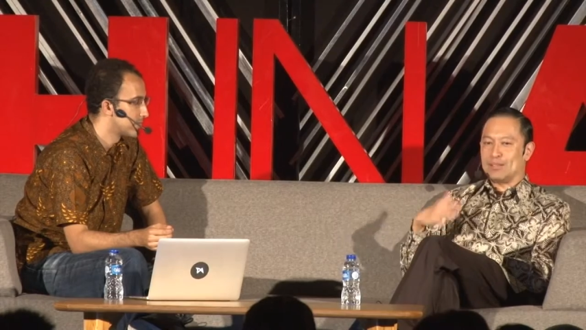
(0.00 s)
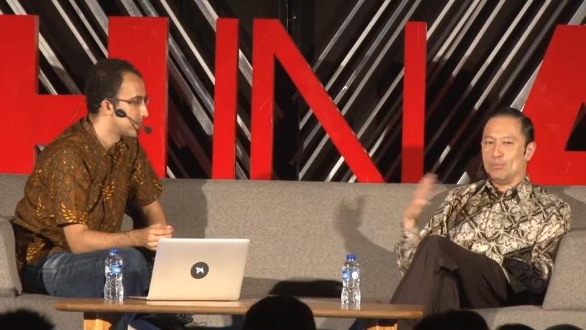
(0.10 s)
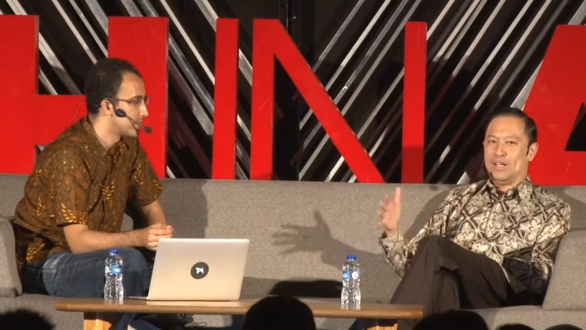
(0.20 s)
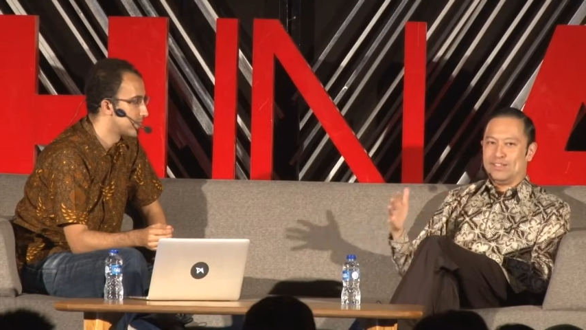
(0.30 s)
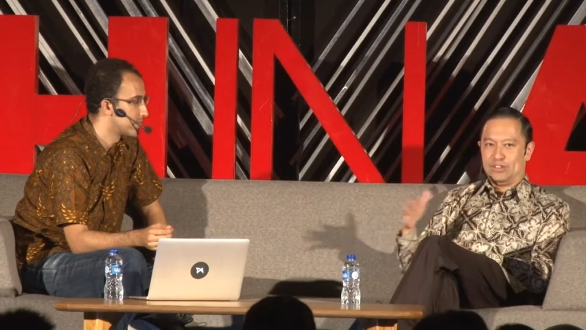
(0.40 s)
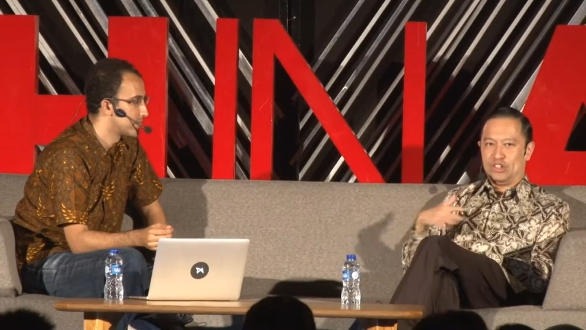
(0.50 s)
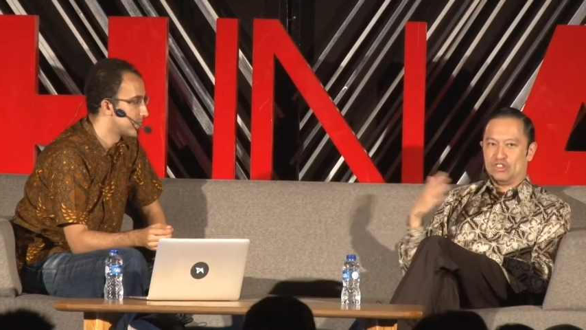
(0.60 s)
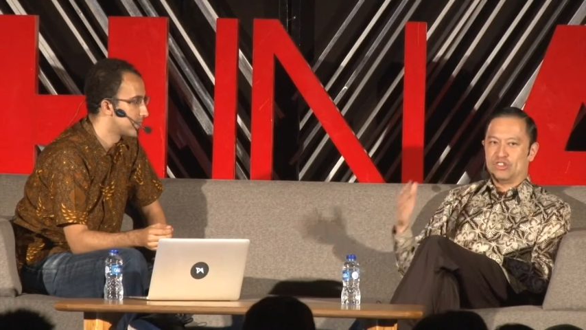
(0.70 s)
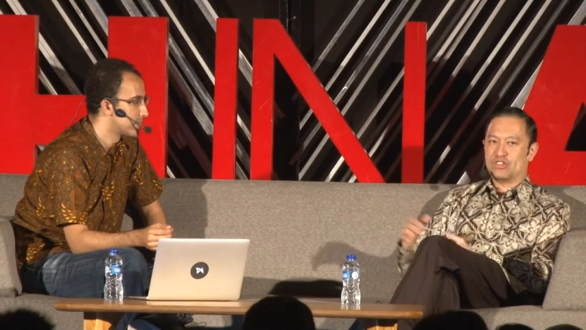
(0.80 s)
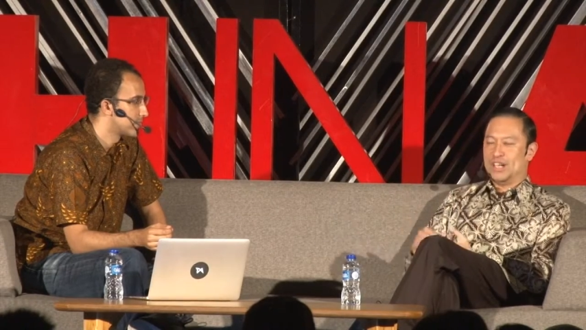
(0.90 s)
Speaker 1: some ways in
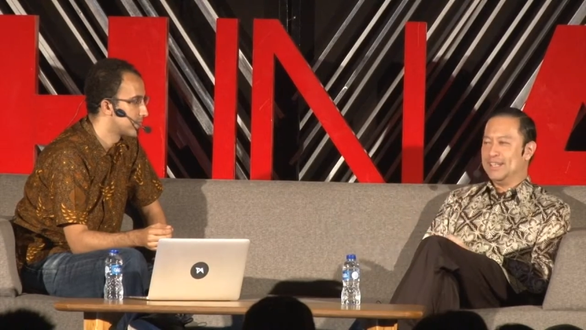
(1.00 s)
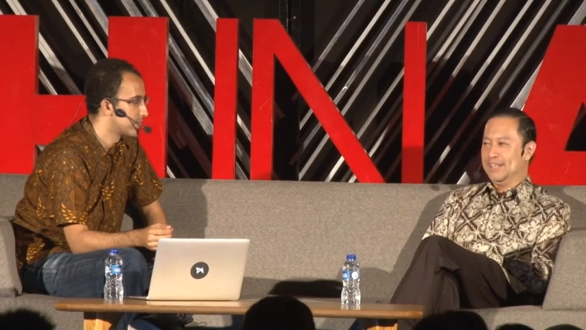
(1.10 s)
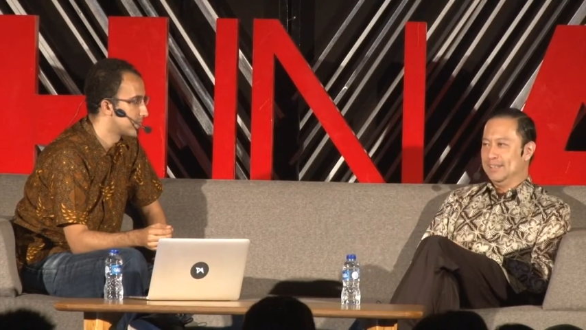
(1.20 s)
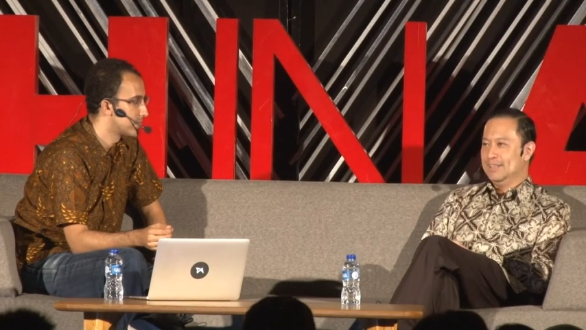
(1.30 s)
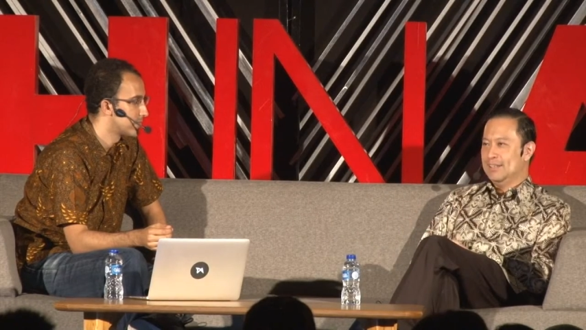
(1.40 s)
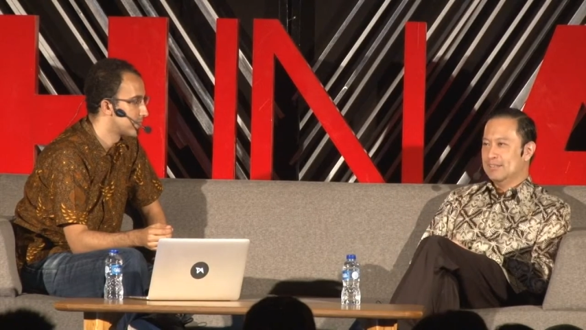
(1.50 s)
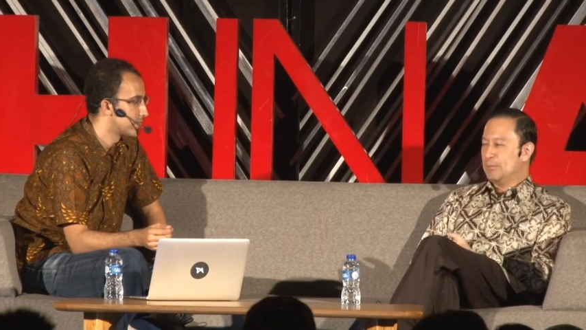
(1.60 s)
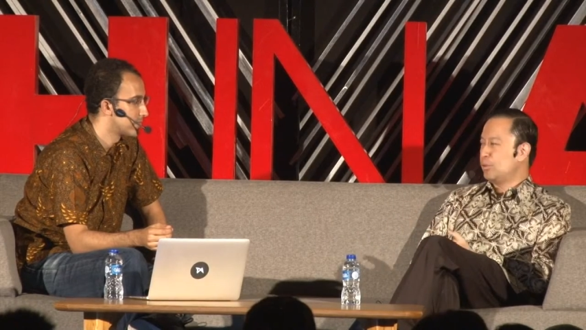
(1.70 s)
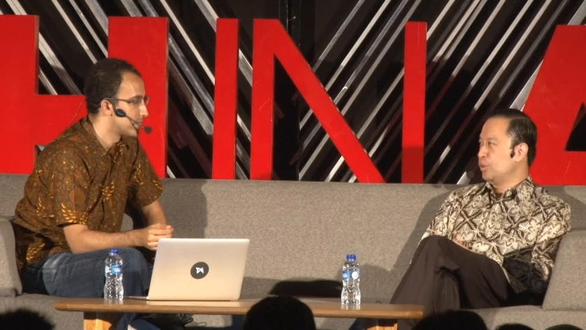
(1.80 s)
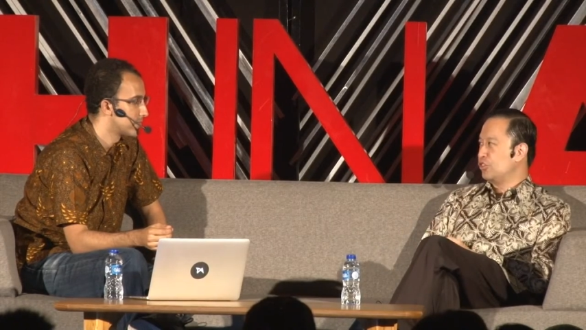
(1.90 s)
Indonesian society,
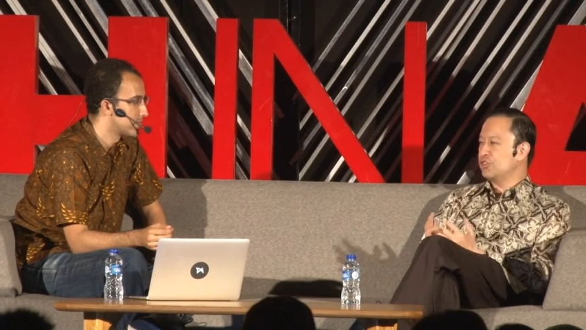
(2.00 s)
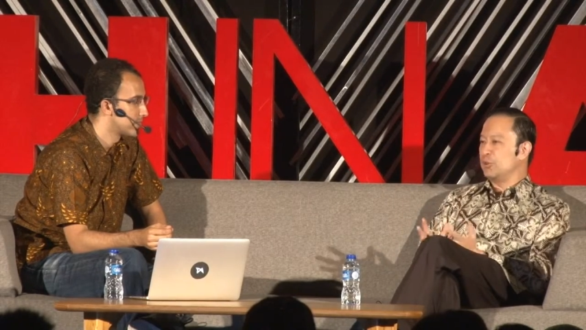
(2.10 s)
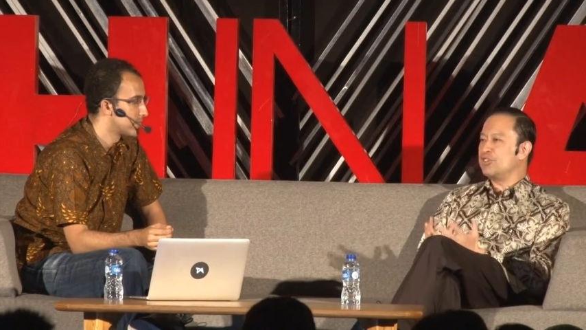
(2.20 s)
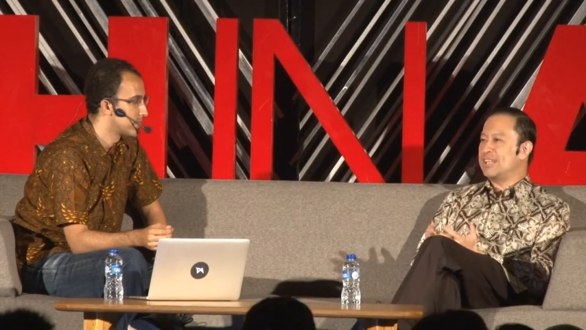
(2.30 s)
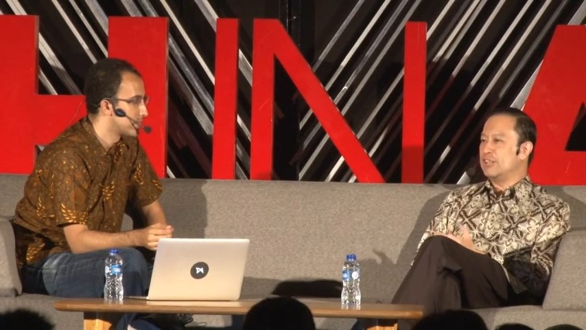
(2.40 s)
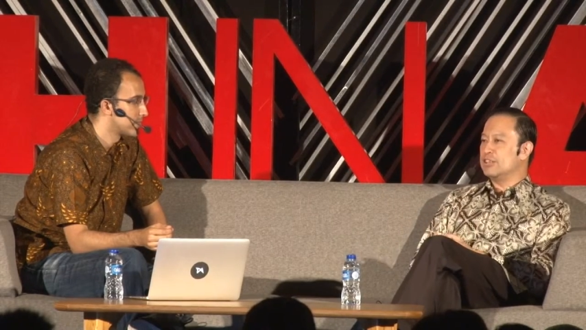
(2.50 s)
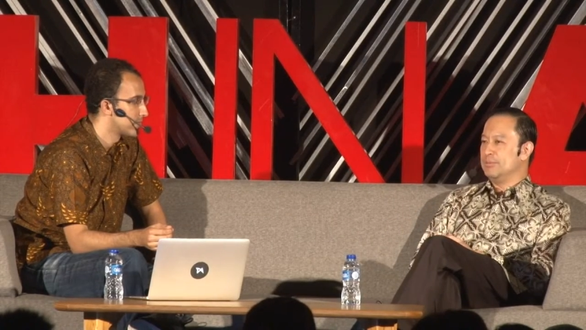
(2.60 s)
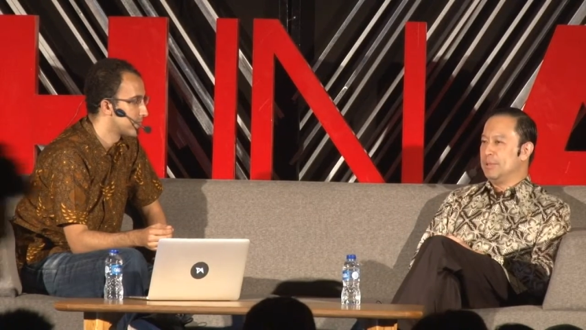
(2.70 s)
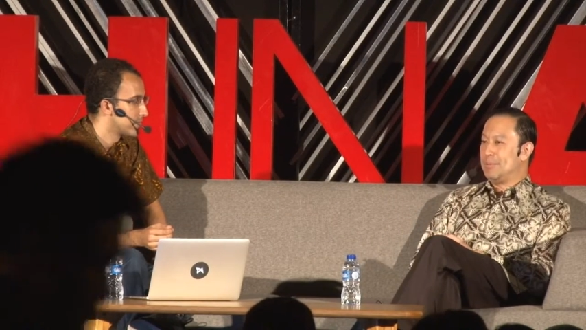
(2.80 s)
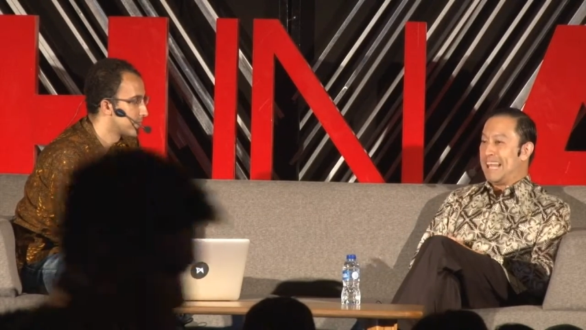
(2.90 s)
sometimes we're so scared
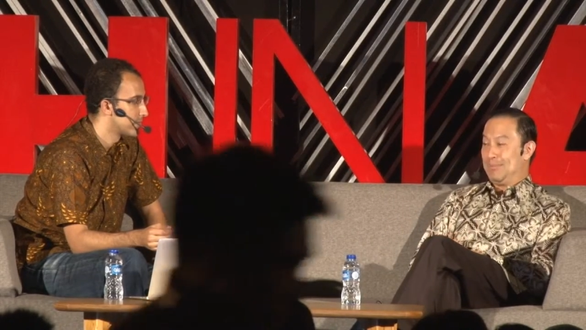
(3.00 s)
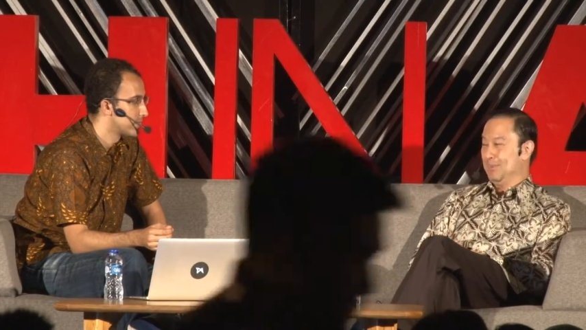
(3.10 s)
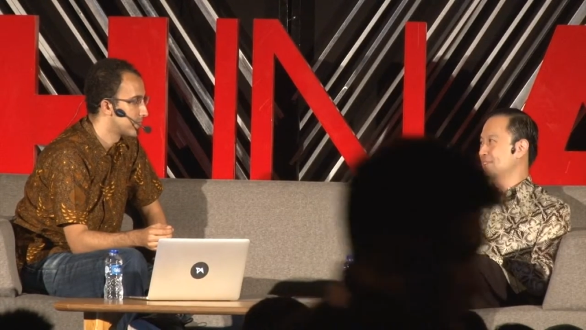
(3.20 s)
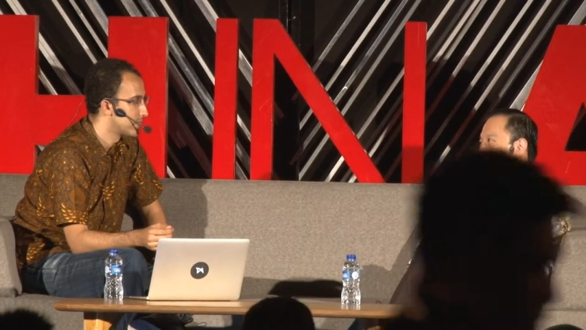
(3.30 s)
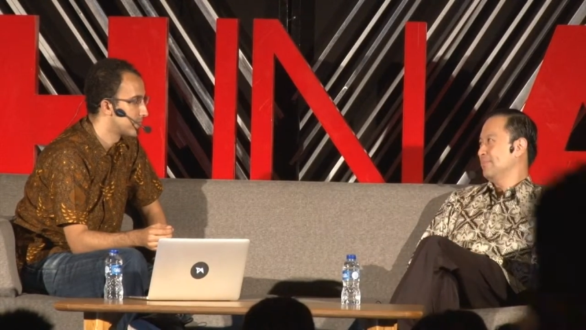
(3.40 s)
to be blamed.